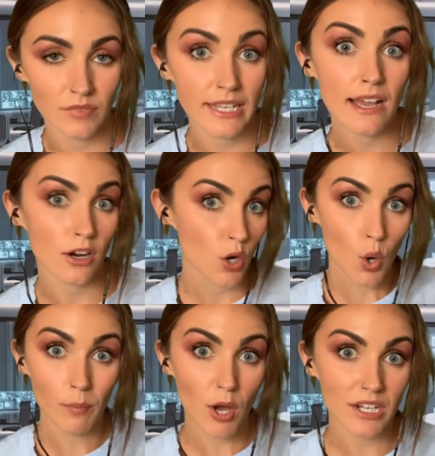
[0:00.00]
Yeah, our
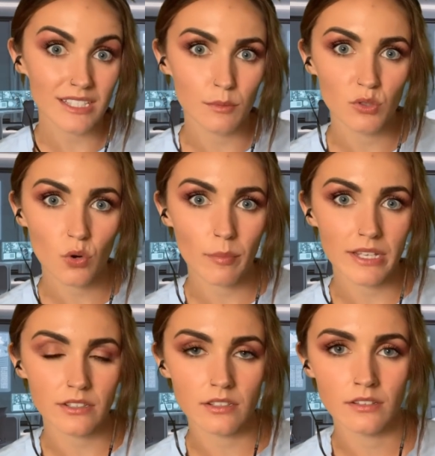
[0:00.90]
whole body's
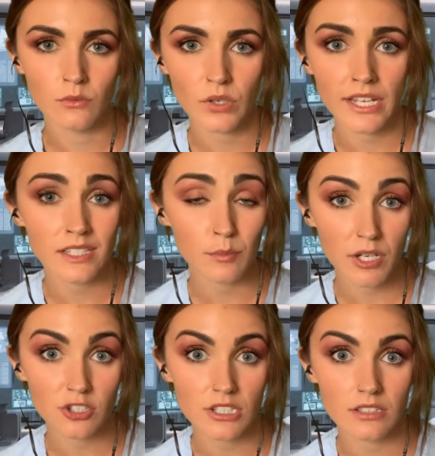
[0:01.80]
absorbent. We're like
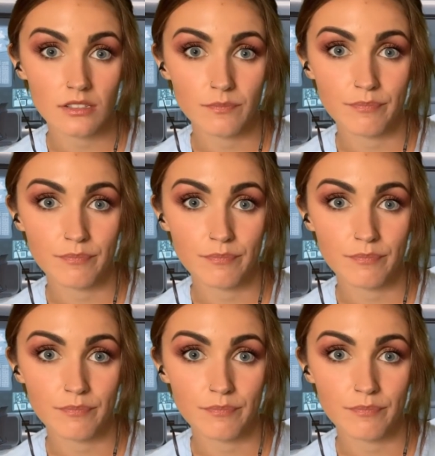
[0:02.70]
sponges.